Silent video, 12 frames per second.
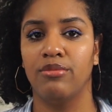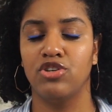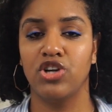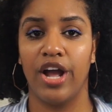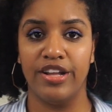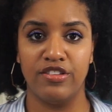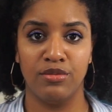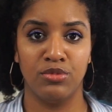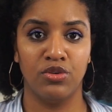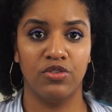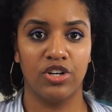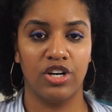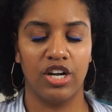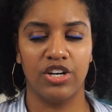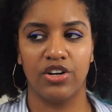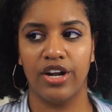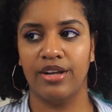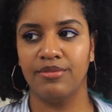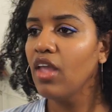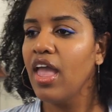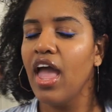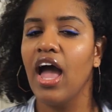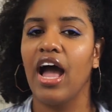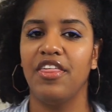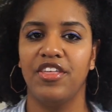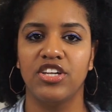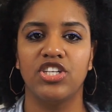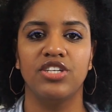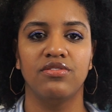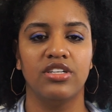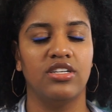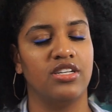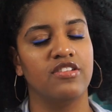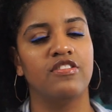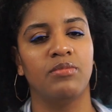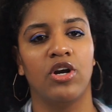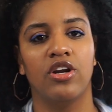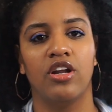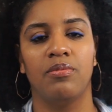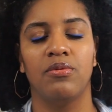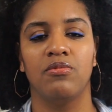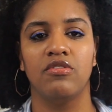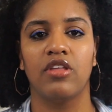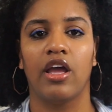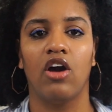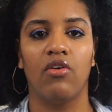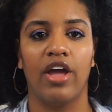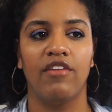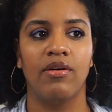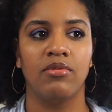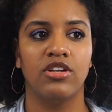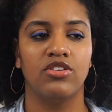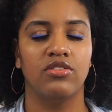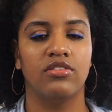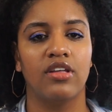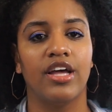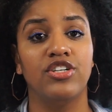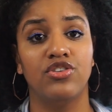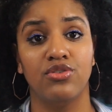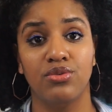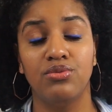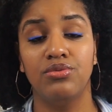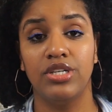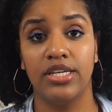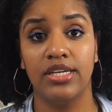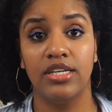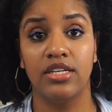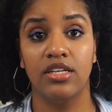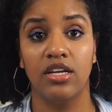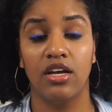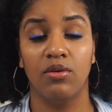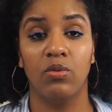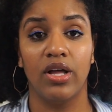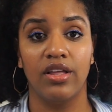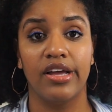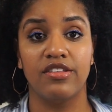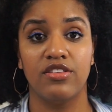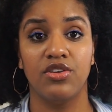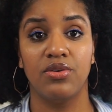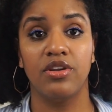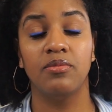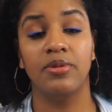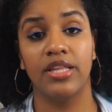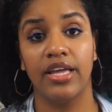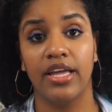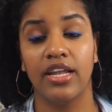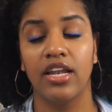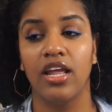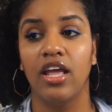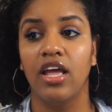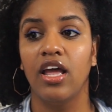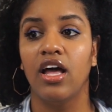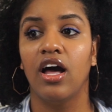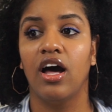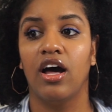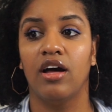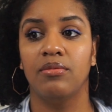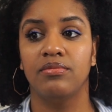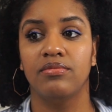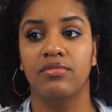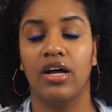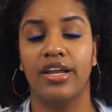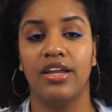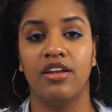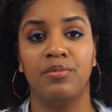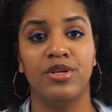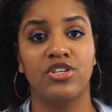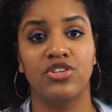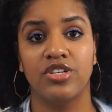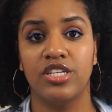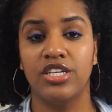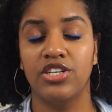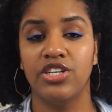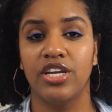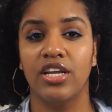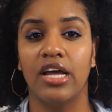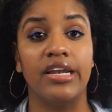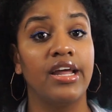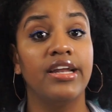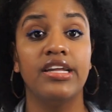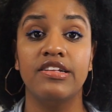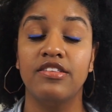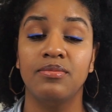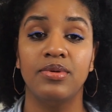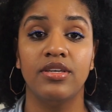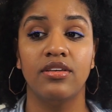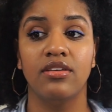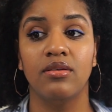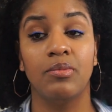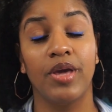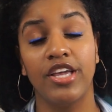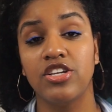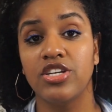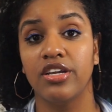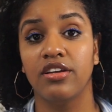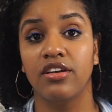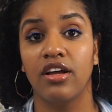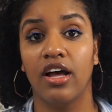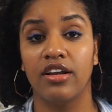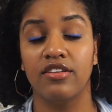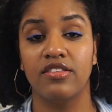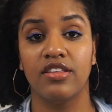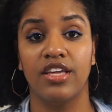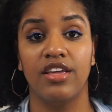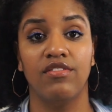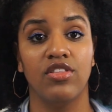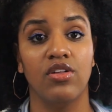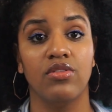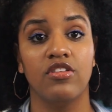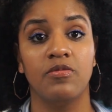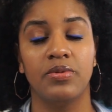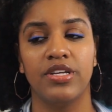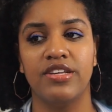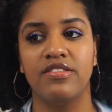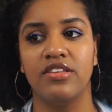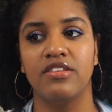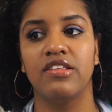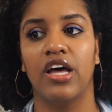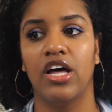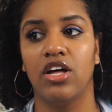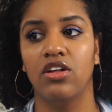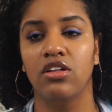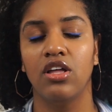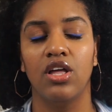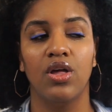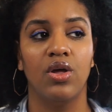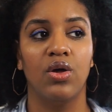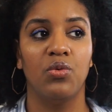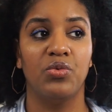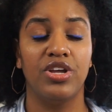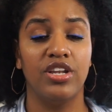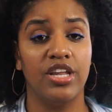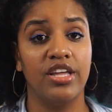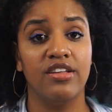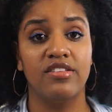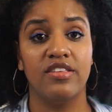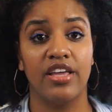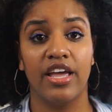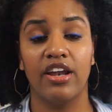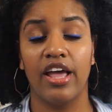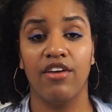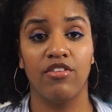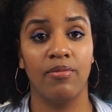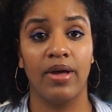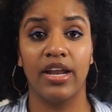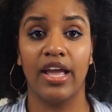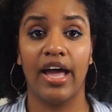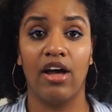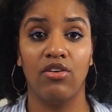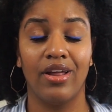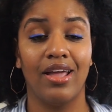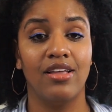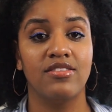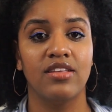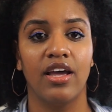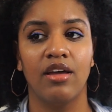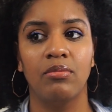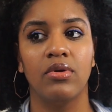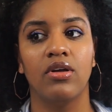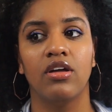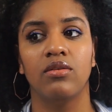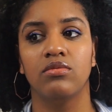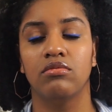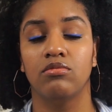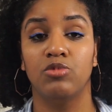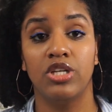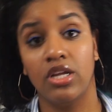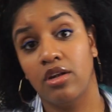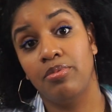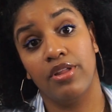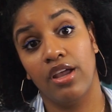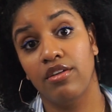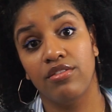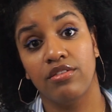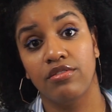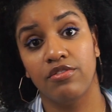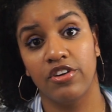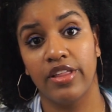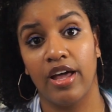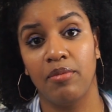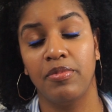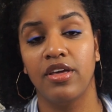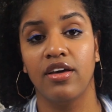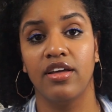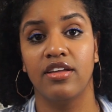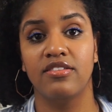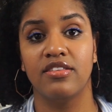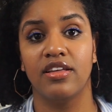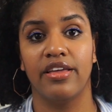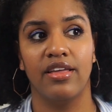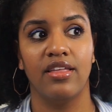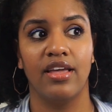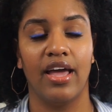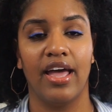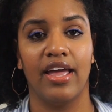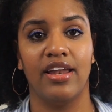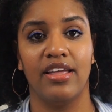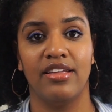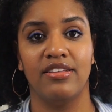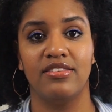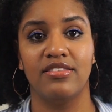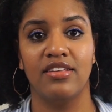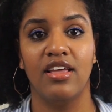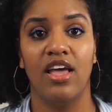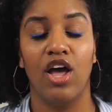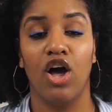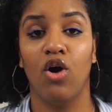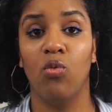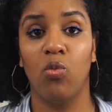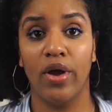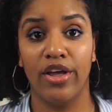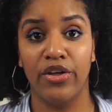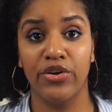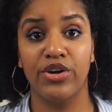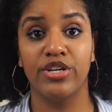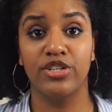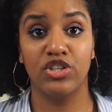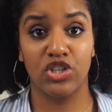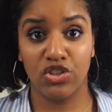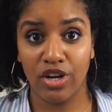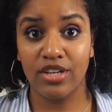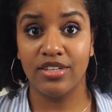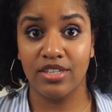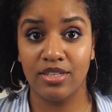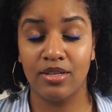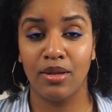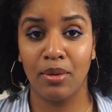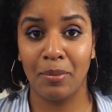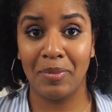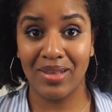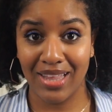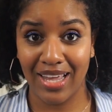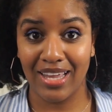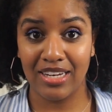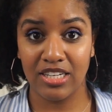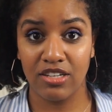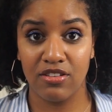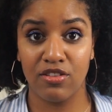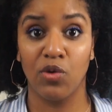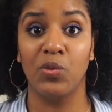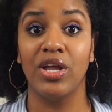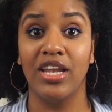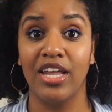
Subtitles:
trying to move her underground, I think she really did smarten up and was like, okay, if I'm gonna do this, I do need a well executed plan. I need to be strategic, and I need to be patient. Honestly, even though this place is hell, we need to get everybody out ASAP. We need a plan for that, because Gilead is a well constructed plan. So we